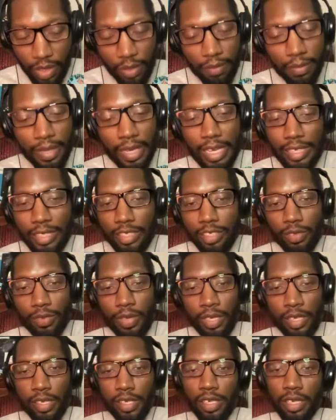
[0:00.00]
But not just while
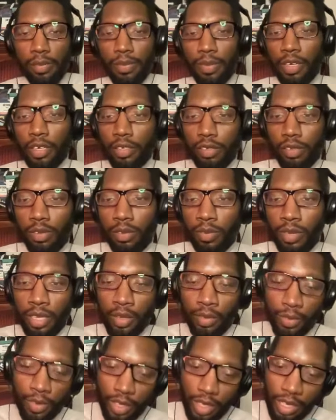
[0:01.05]
you sleep, but also while you're
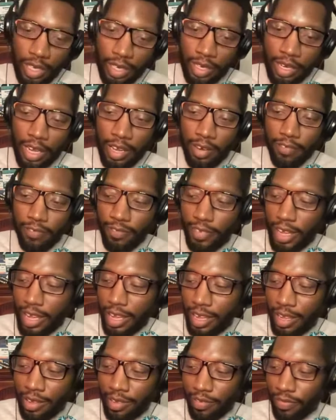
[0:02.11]
working at
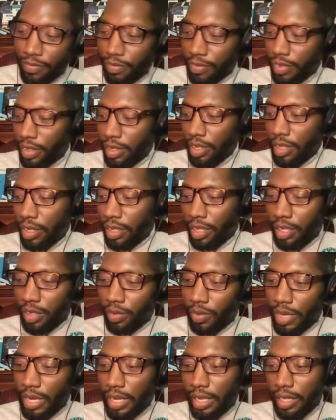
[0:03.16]
9-5. Because we
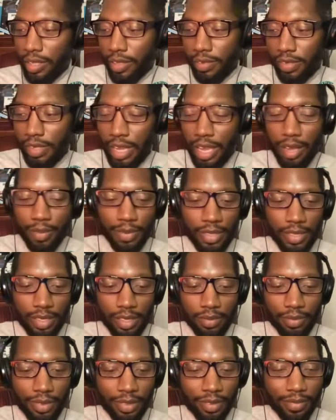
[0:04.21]
got to get those habits
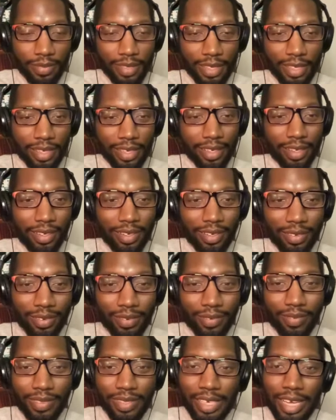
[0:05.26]
up. You know what I'm saying?
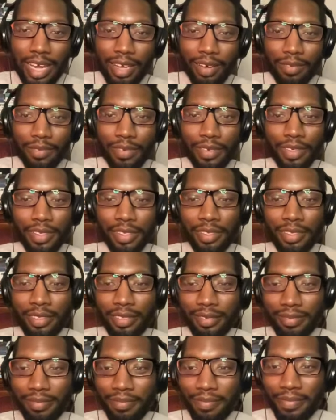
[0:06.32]
You're tired of working.
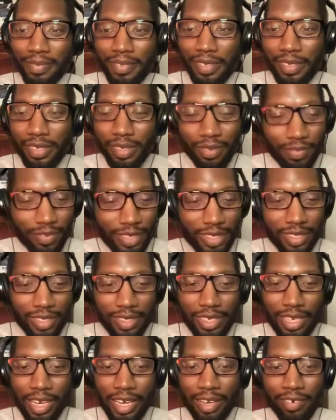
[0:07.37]
Some of us are
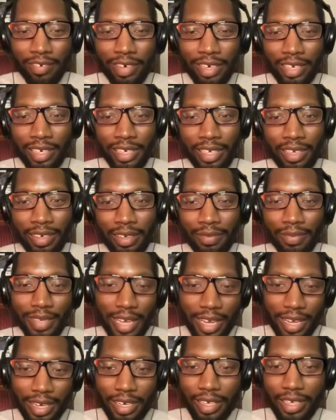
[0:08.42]
tired right now. I'm
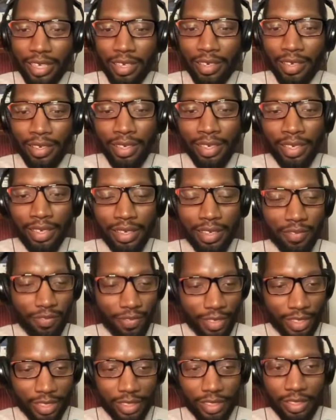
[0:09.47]
tired of hearing that
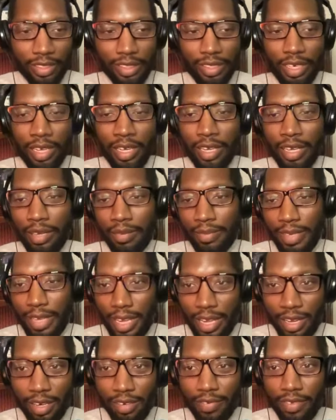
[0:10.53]
inflation is high. I'm
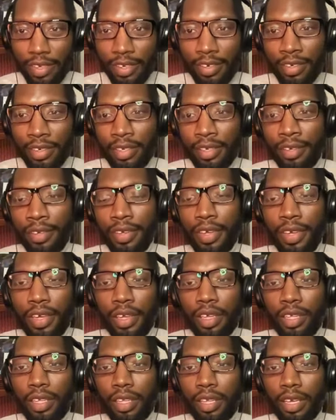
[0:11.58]
tired of hearing
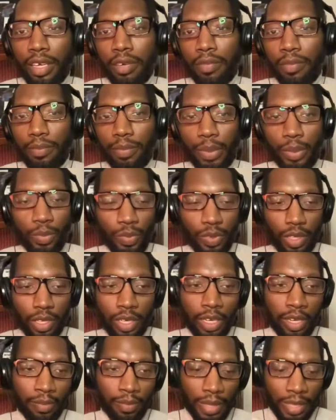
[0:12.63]
that people
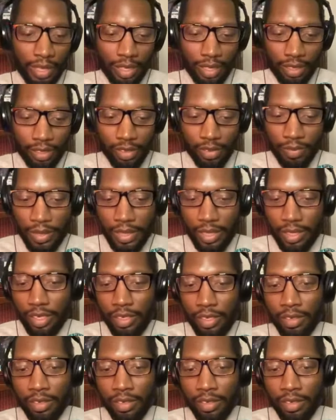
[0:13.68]
cannot make ends meet.